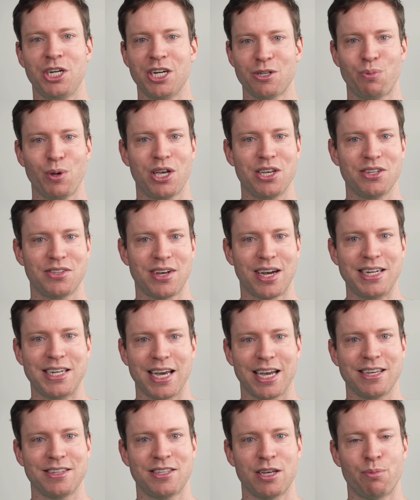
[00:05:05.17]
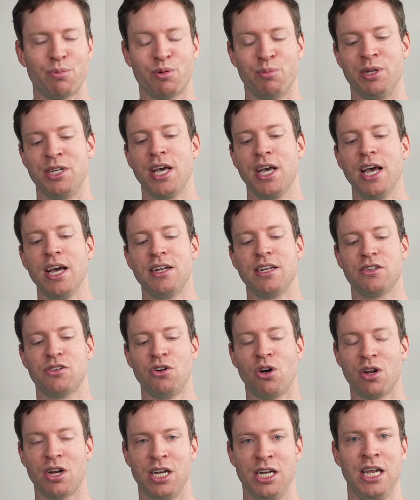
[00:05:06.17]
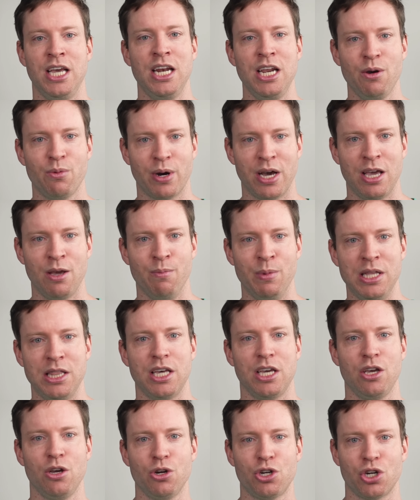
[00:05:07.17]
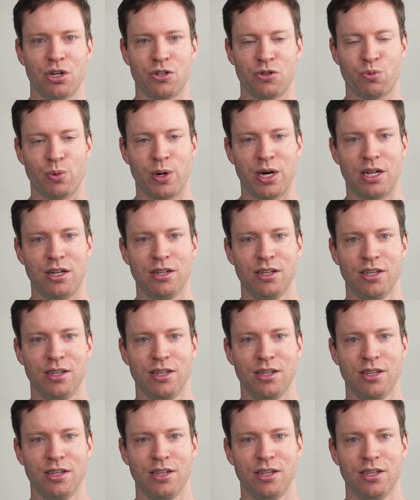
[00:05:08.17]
just because I take a supplement does not in any way mean that you should as well.